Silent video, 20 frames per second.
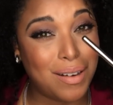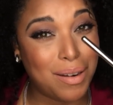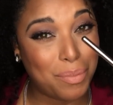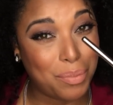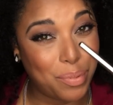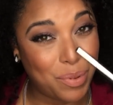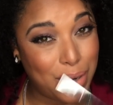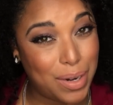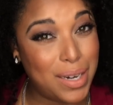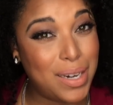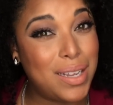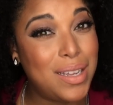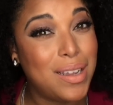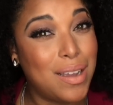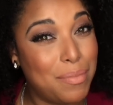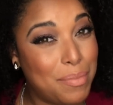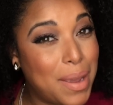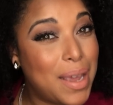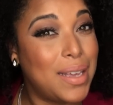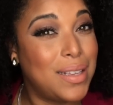are pretty
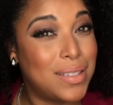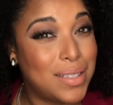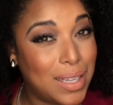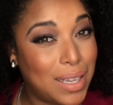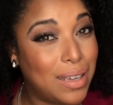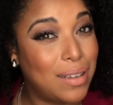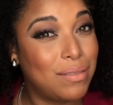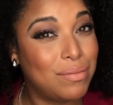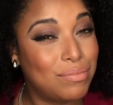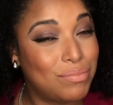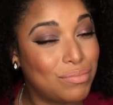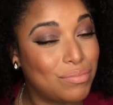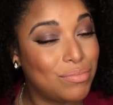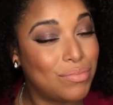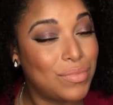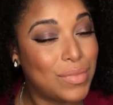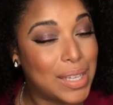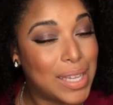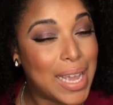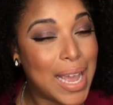amazing.
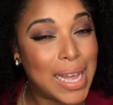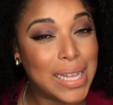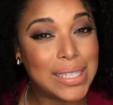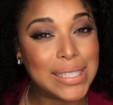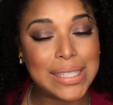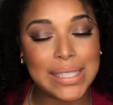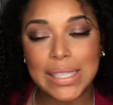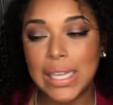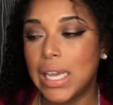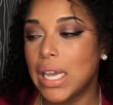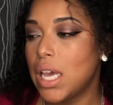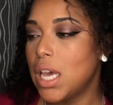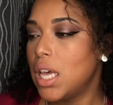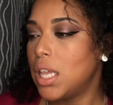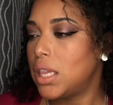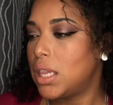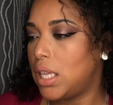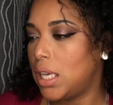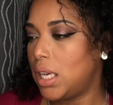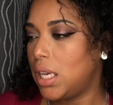Yes,
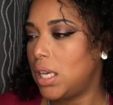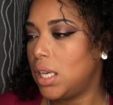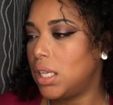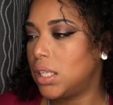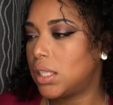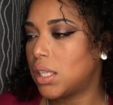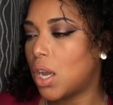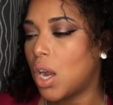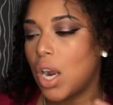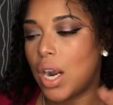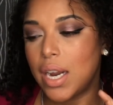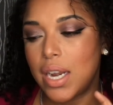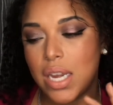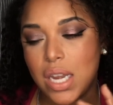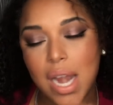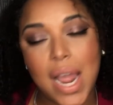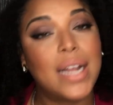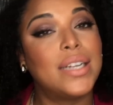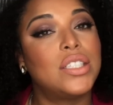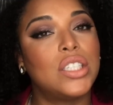these are a
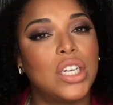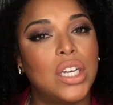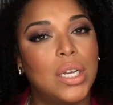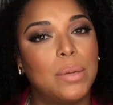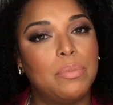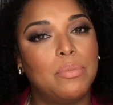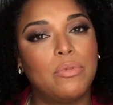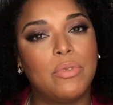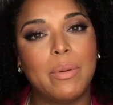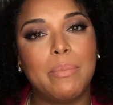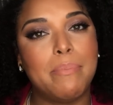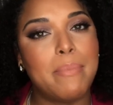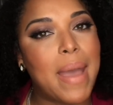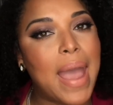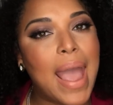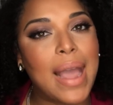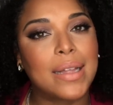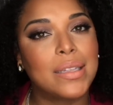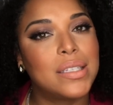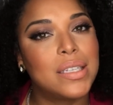notch up from
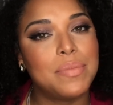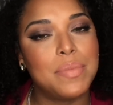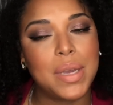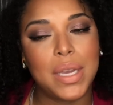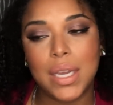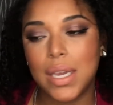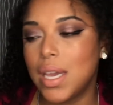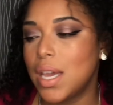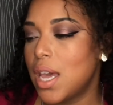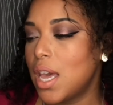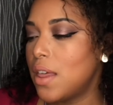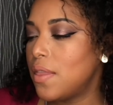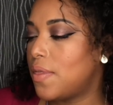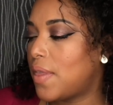MAC to me.